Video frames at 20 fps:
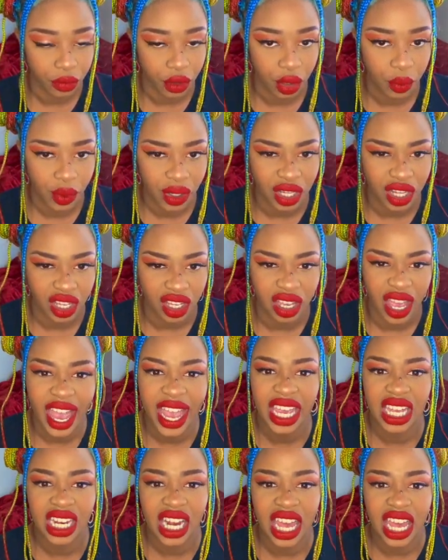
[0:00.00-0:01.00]
what are they,
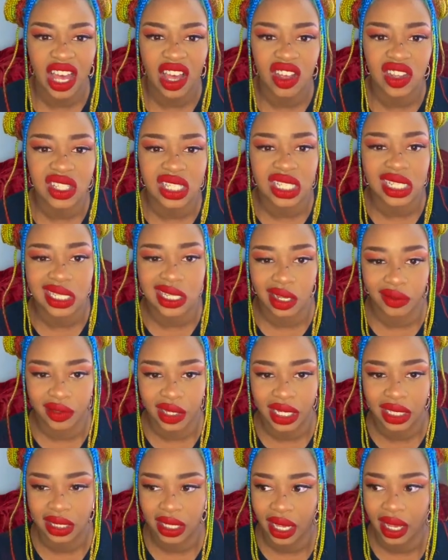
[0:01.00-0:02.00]
hangnails and stuff
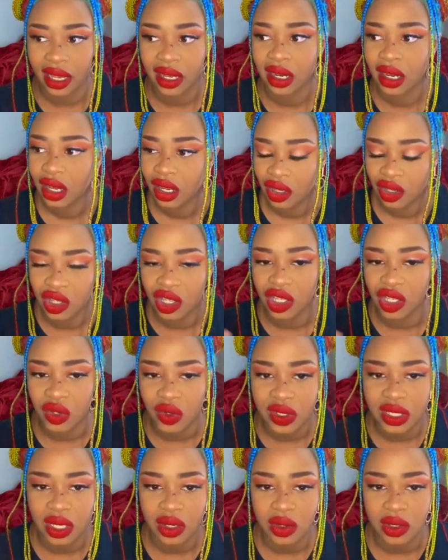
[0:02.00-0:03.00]
like that. You can
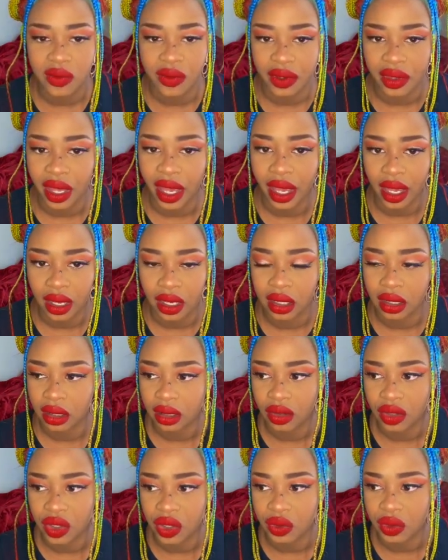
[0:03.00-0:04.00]
use those for that.
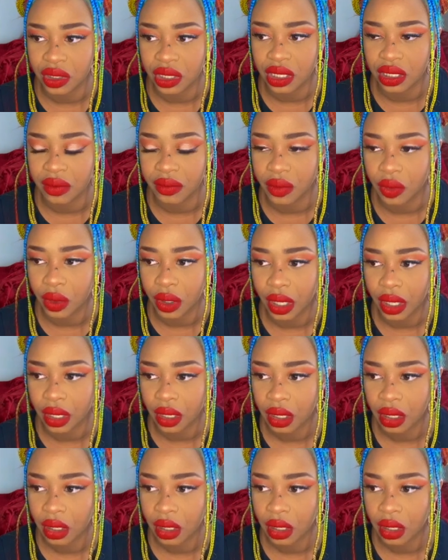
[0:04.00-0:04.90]
Those are really good for it.